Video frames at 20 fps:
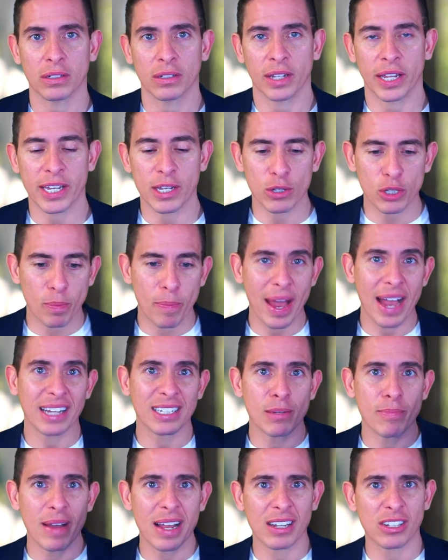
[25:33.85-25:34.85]
Like, it was
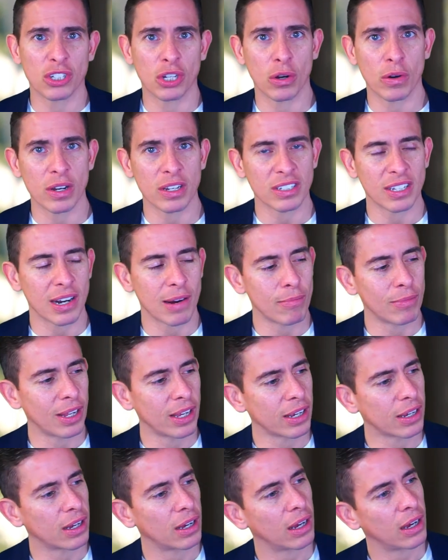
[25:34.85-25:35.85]
back-to-back showings, and I'm
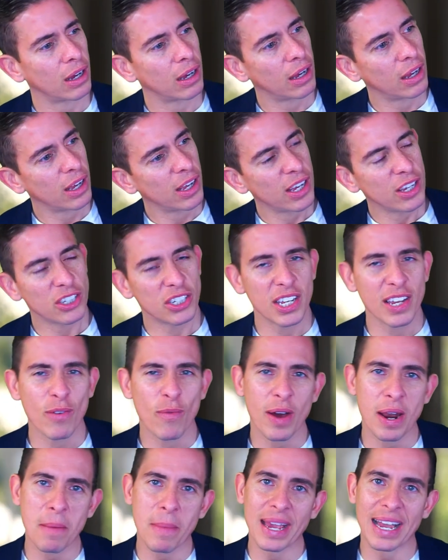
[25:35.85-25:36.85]
like, she didn't
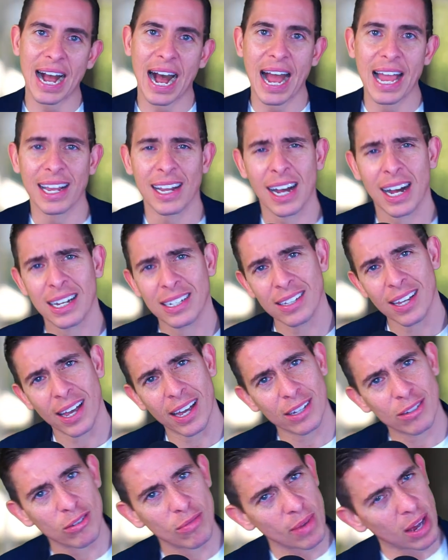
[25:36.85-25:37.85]
want to make eye
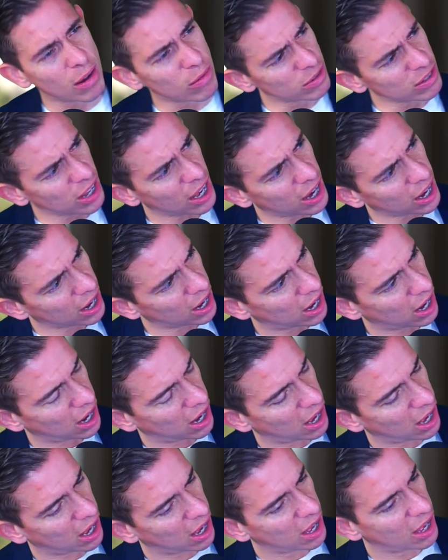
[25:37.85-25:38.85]
contact with me. I was like,
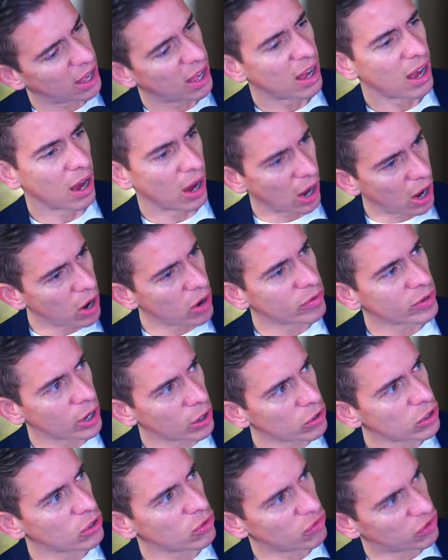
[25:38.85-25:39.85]
oh,
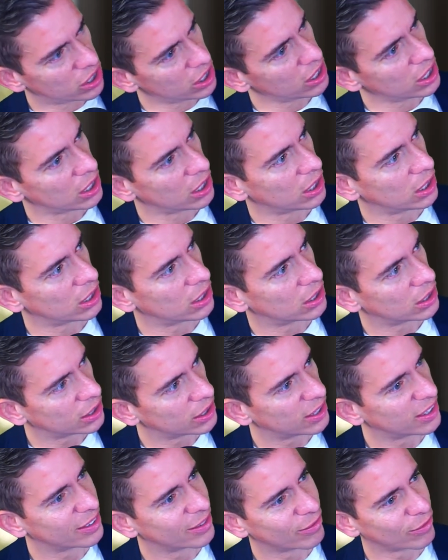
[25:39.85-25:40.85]
no, you didn't,
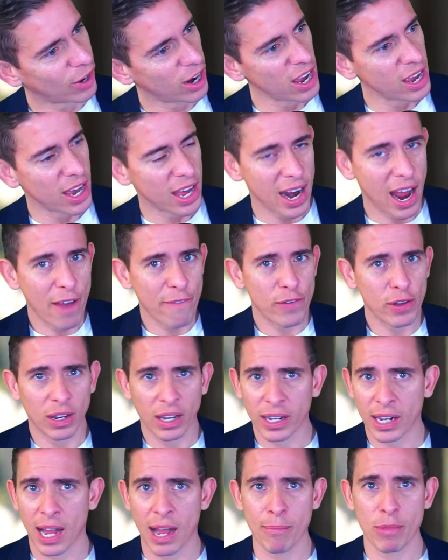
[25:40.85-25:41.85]
right? And I feel
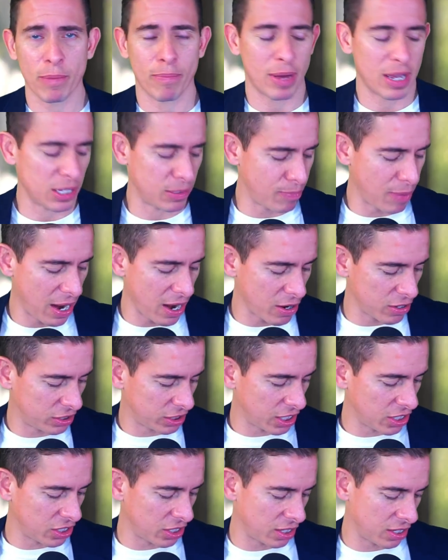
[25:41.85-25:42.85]
like I'm the best buyer's
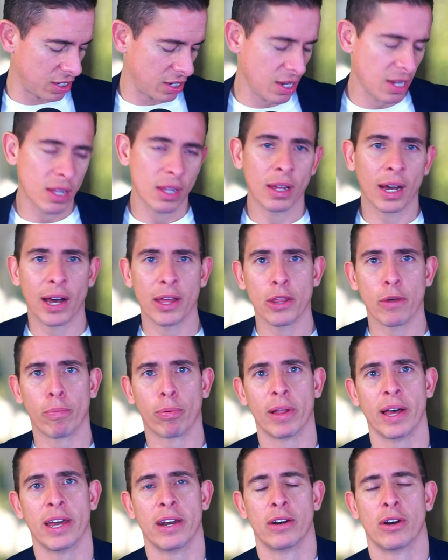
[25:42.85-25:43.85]
agent on the
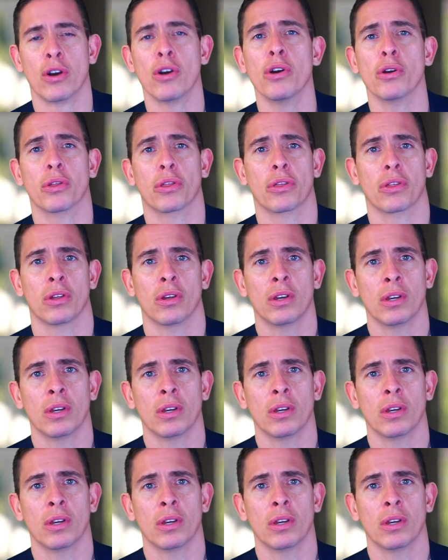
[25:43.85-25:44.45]
planet Earth.